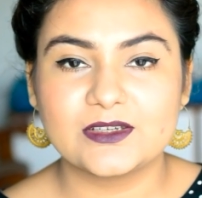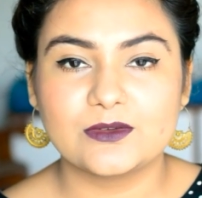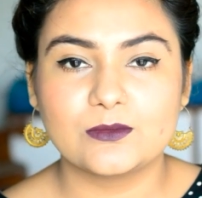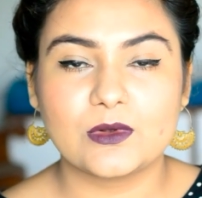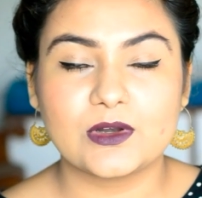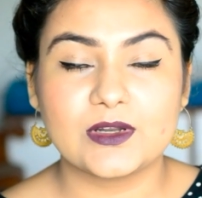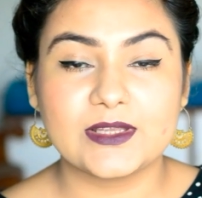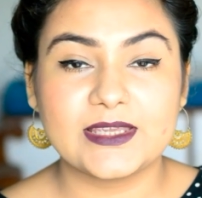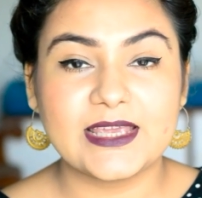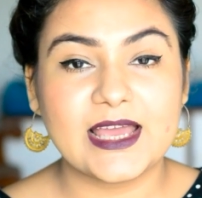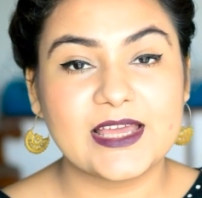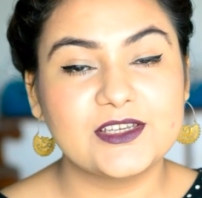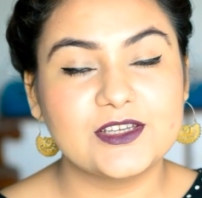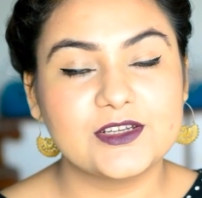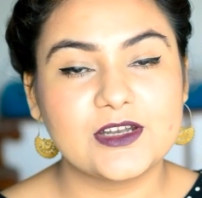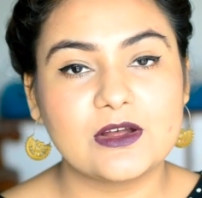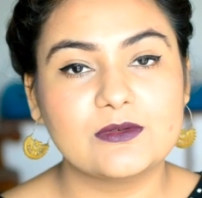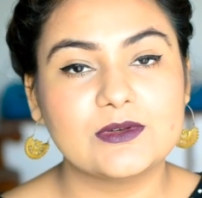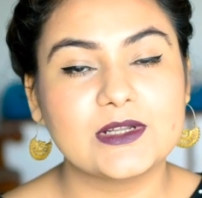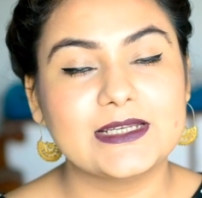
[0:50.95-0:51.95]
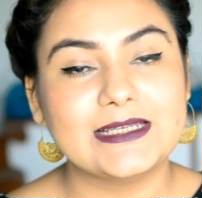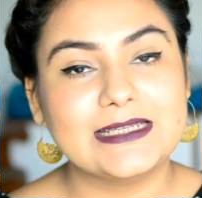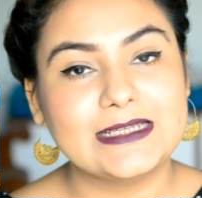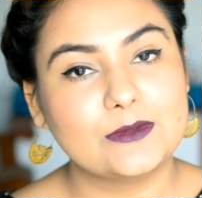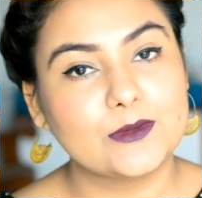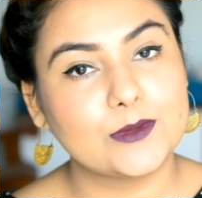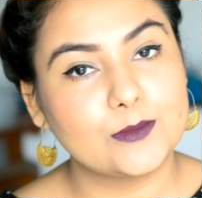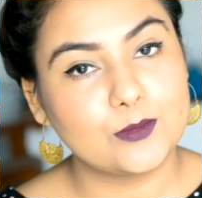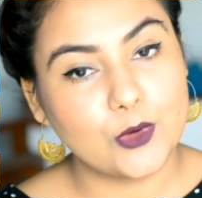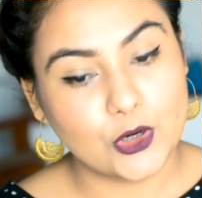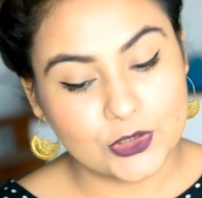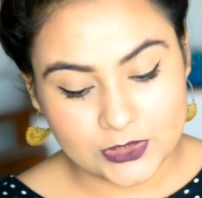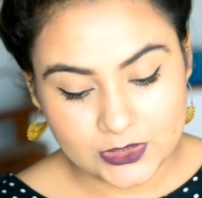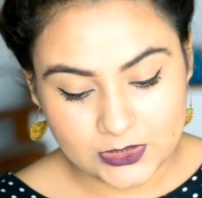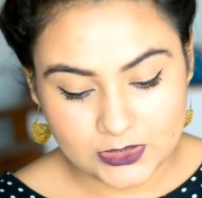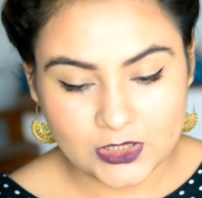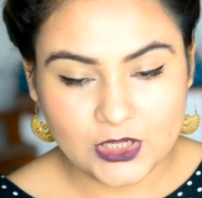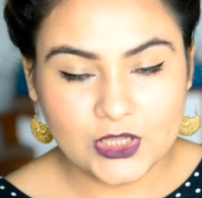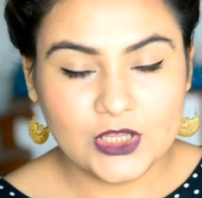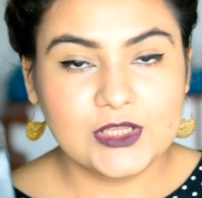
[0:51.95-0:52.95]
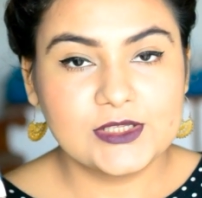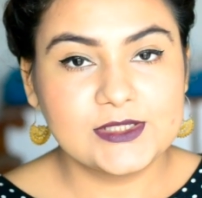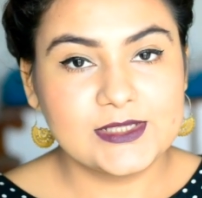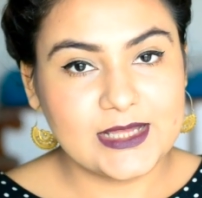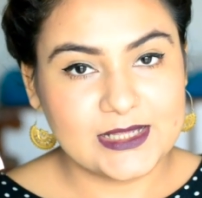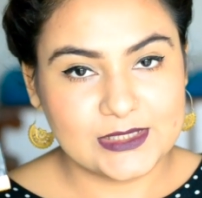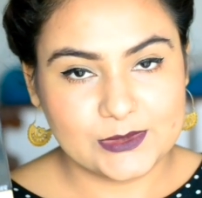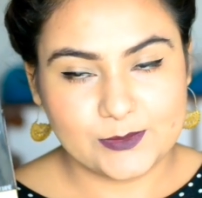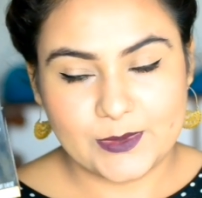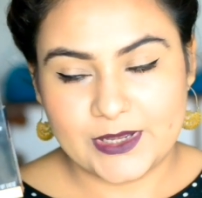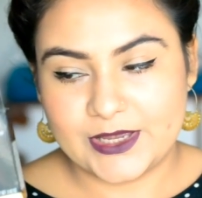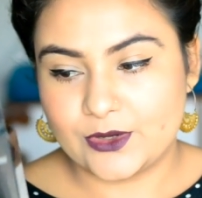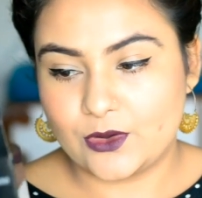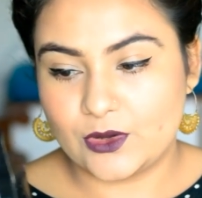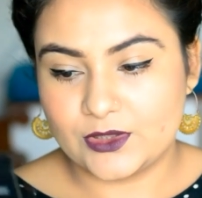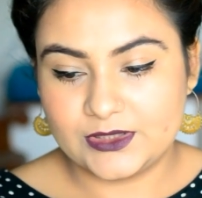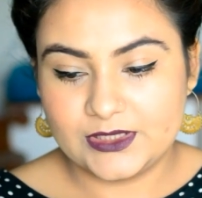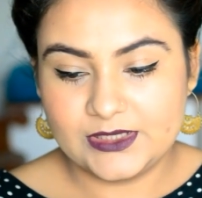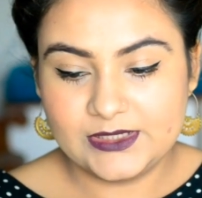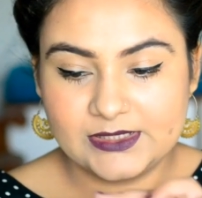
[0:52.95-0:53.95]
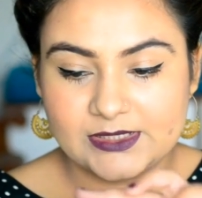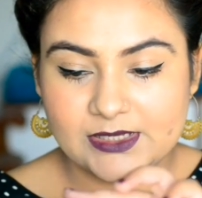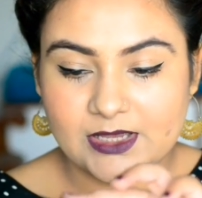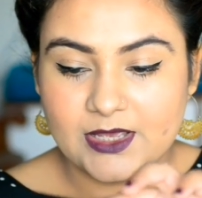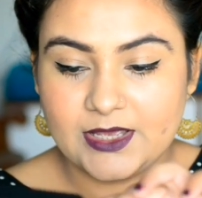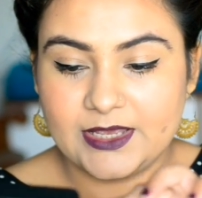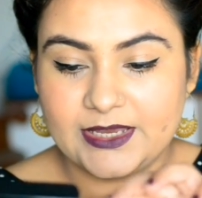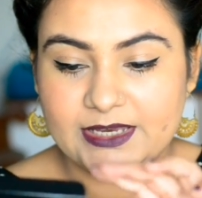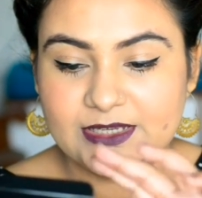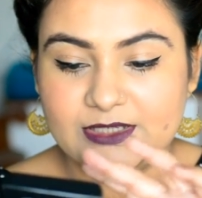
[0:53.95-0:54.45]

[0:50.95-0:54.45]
I didn't want to carry around a liquid bottle, so that's why I got this.